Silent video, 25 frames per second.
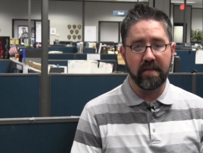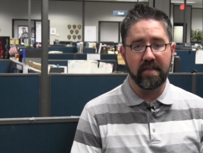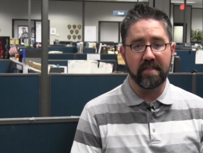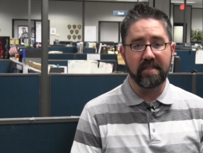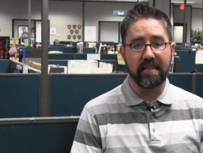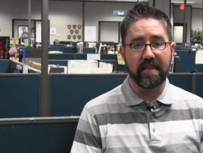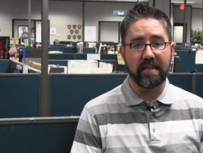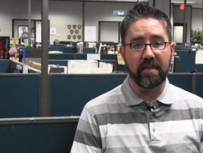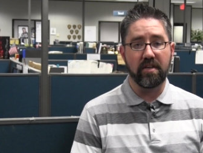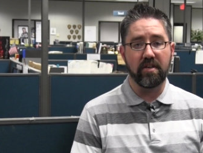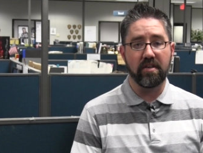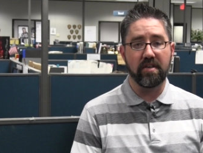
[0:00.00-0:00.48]
Let's
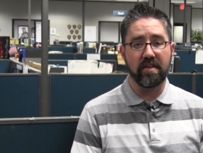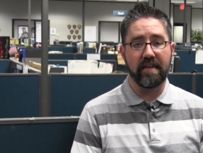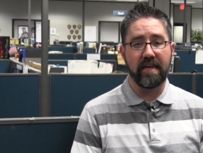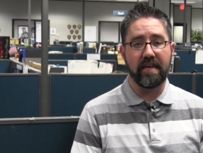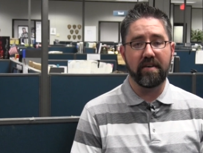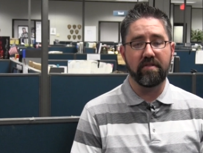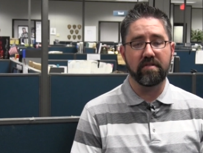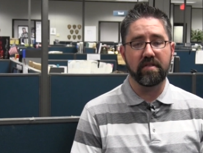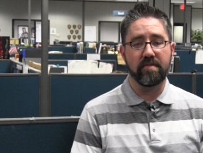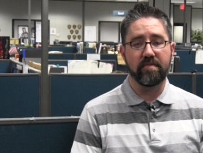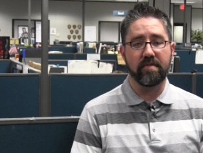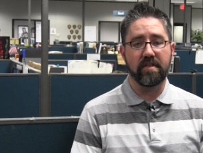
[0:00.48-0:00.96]
take a look
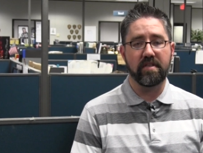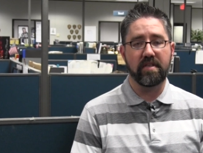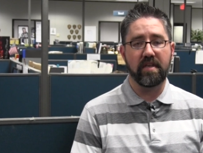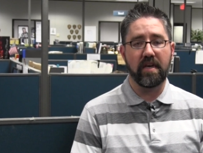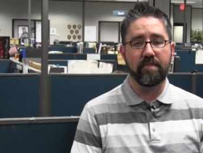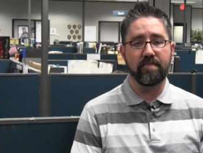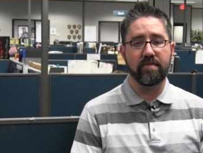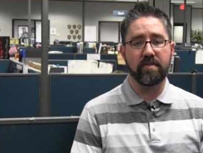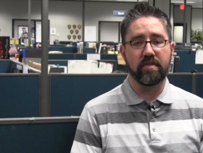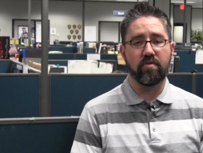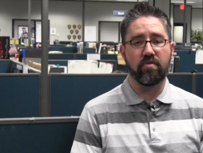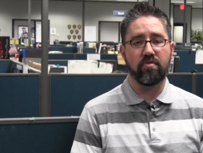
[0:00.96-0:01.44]
now at some of the
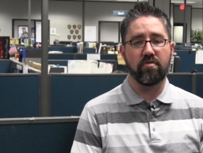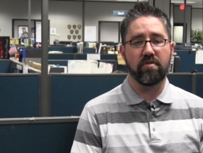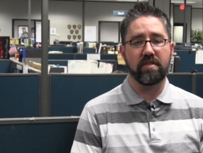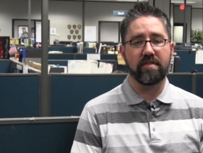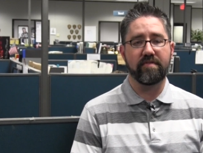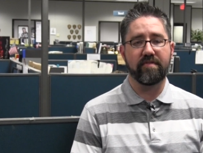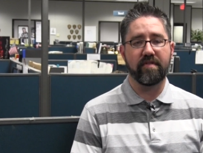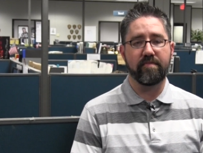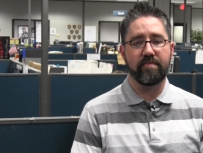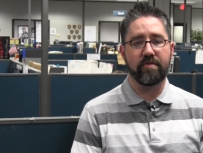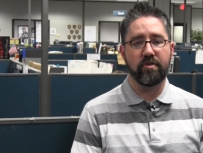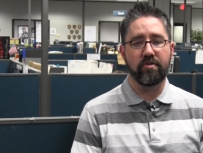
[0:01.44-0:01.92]
top
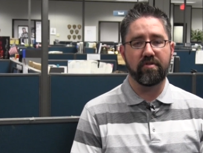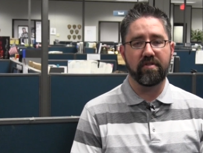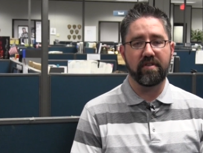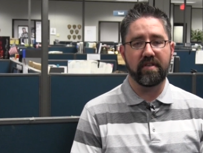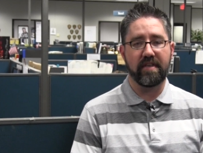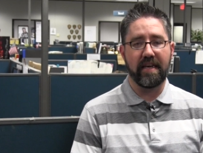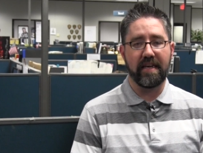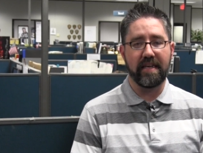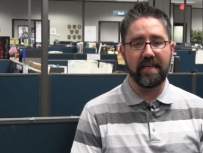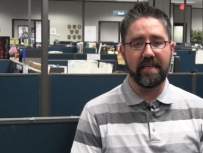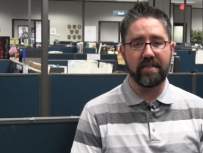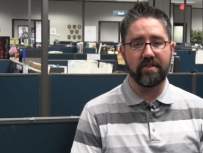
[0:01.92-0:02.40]
stories from your
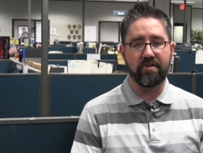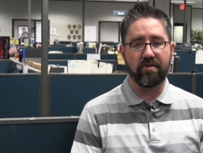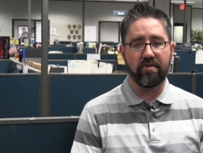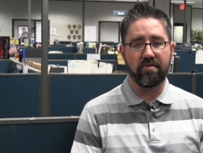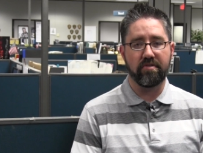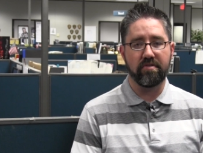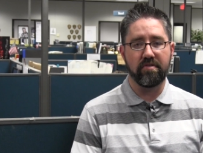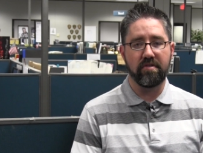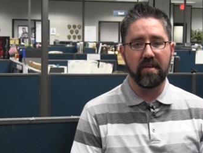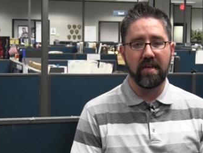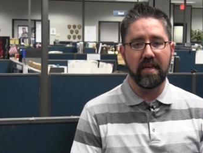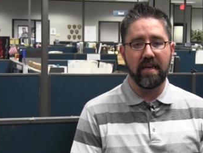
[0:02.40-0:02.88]
daily
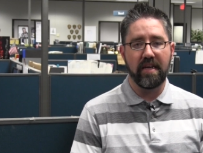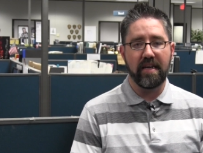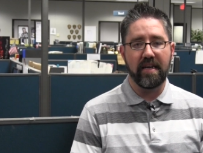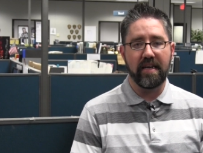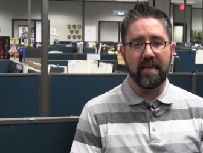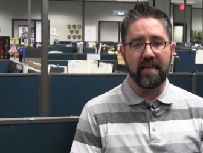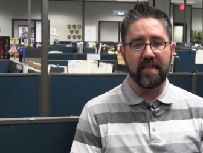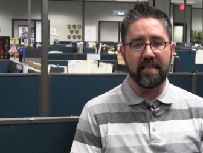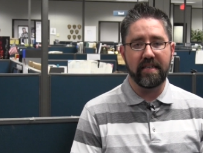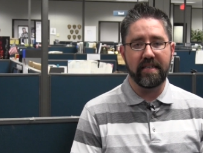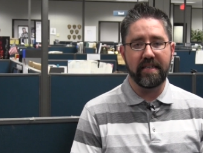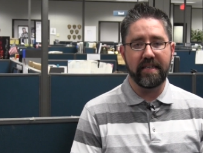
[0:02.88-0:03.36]
journal
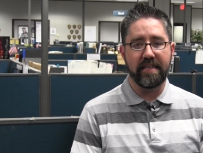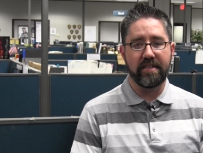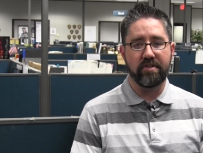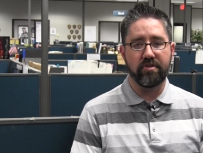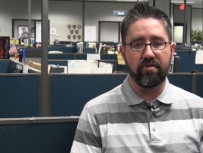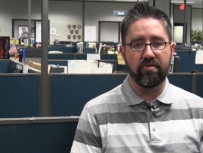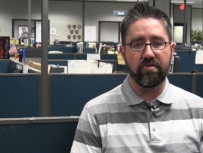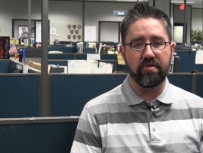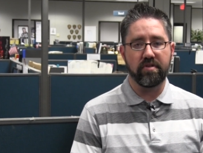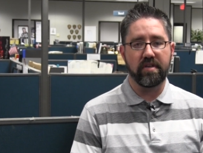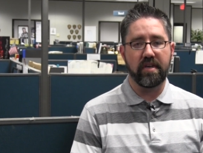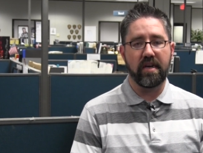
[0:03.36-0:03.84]
and
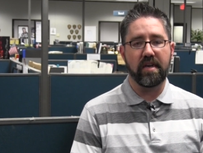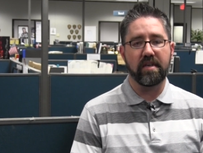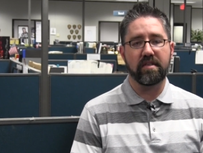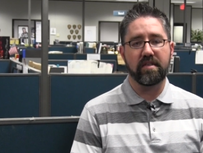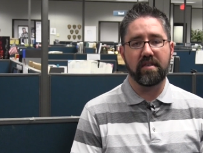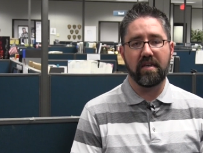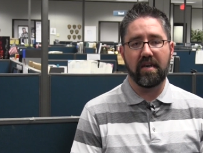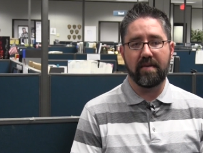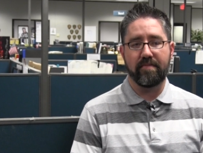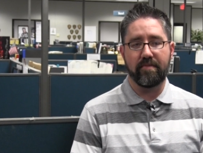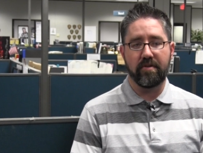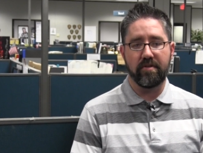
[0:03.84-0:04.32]

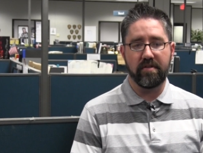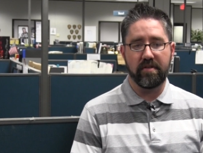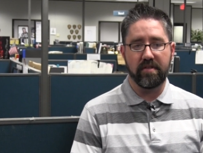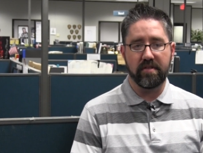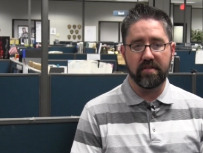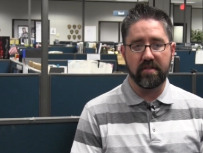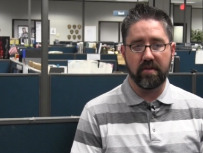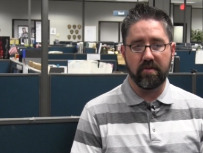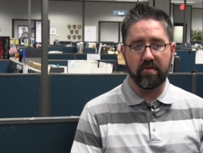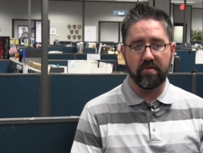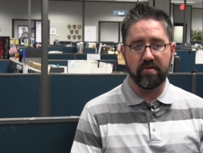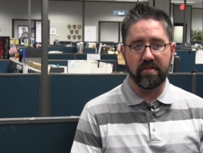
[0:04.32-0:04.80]
djournal.com on
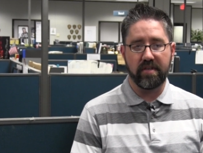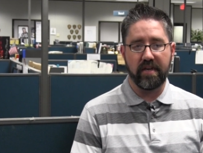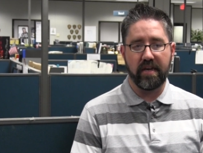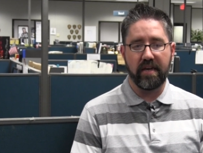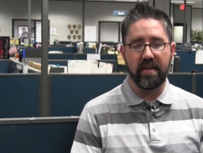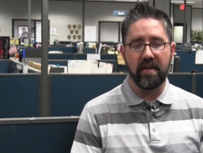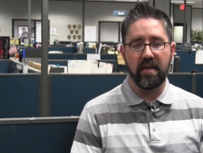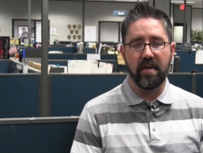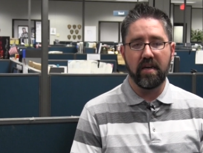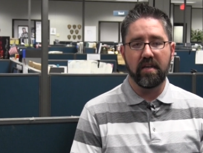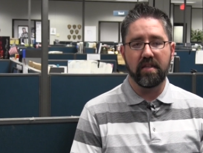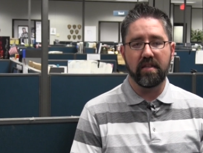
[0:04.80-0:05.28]
this Thursday.